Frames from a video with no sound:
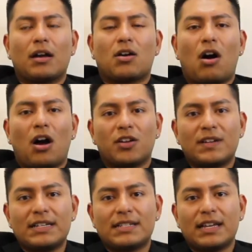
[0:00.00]

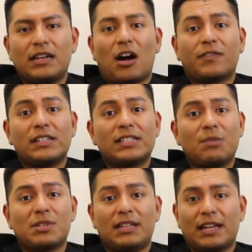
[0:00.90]
Congress and
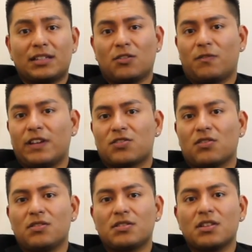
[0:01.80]
oftentimes elected
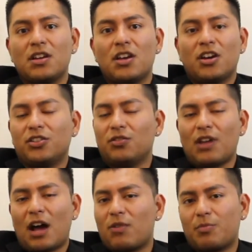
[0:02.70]
officials do
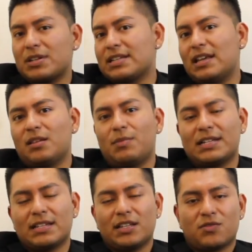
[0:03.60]
not represent the
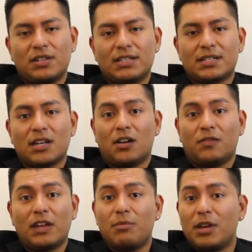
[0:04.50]
best interest
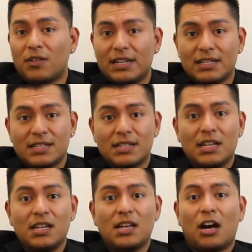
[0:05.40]
of immigrants,
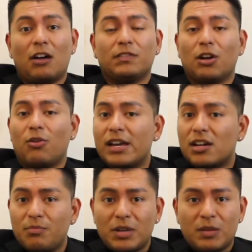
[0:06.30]
of
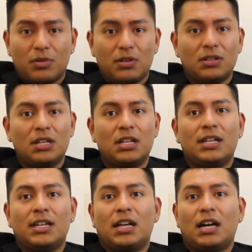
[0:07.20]
low-income people,
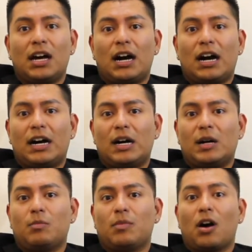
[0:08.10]

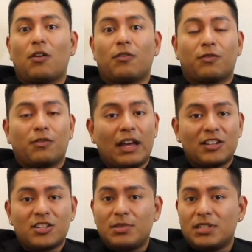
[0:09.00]
of
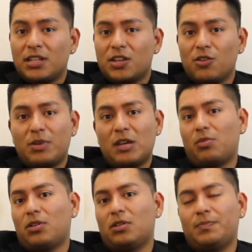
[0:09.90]
LGBTQ
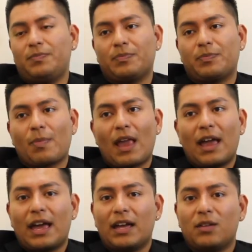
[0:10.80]
people,
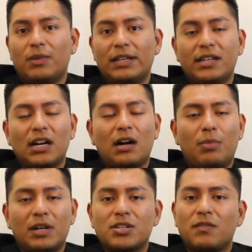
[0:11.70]
and really a
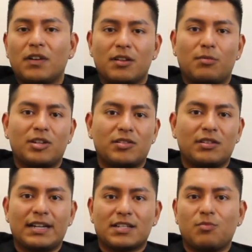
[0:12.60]
bunch of other
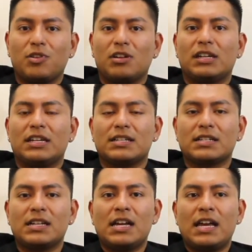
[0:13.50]
marginalized
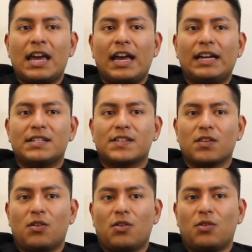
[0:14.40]
communities. And
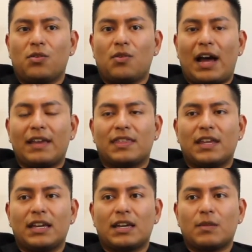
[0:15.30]
so I
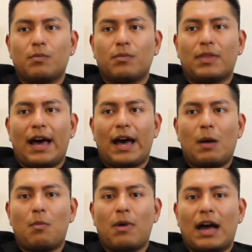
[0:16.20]
think
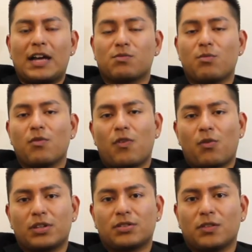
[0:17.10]
that as we move
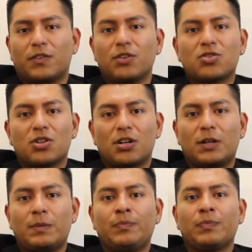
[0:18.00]
forward to the
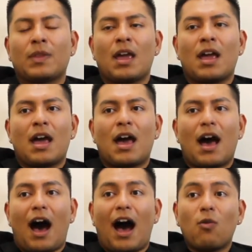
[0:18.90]
future,
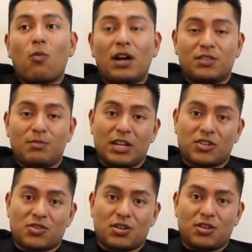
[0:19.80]
I want to make
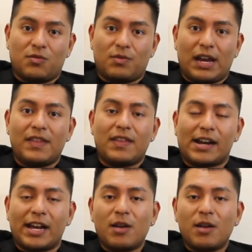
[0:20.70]
sure, right, that I